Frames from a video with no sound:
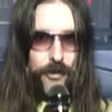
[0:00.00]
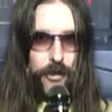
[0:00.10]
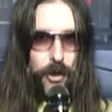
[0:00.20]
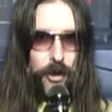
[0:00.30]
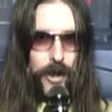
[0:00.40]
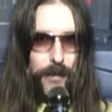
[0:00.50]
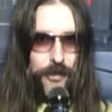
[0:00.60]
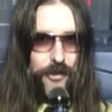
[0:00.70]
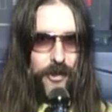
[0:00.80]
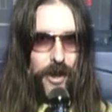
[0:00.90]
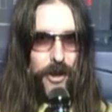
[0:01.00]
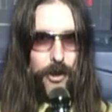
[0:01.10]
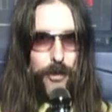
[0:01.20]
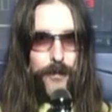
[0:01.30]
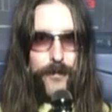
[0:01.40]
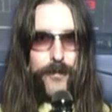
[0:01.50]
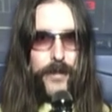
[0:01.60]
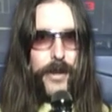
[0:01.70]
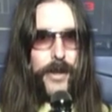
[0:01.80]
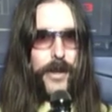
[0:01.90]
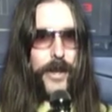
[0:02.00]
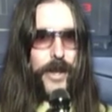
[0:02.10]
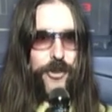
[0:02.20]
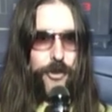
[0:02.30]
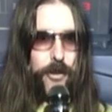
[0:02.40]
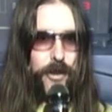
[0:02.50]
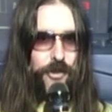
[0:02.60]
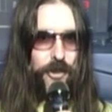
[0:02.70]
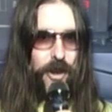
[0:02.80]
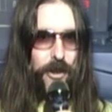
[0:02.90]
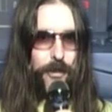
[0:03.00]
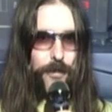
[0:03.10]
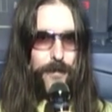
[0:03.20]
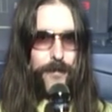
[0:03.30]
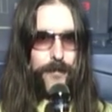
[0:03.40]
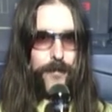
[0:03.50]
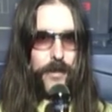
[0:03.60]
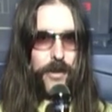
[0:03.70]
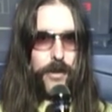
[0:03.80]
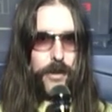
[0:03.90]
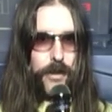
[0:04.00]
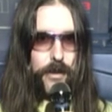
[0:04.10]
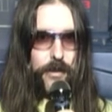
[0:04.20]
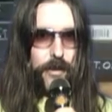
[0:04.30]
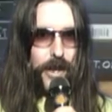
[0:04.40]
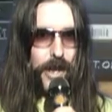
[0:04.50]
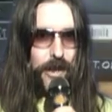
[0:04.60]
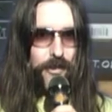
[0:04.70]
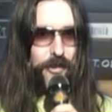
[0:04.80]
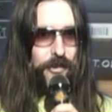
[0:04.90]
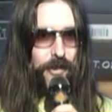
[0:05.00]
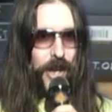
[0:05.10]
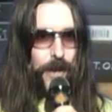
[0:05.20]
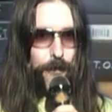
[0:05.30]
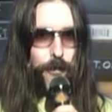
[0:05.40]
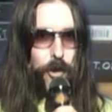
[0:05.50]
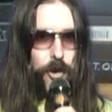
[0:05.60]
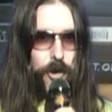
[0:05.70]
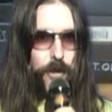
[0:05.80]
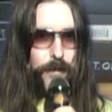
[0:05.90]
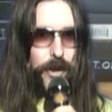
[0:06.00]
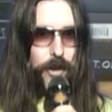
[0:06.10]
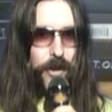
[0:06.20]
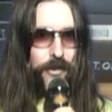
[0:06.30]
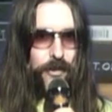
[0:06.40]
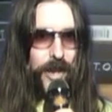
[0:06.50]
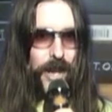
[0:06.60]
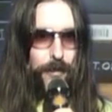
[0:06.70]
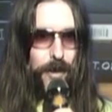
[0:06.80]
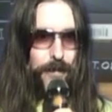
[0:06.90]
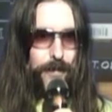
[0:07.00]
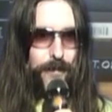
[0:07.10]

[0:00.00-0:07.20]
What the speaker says: to line up, so enjoy the show. Now let's start from the earliest camera.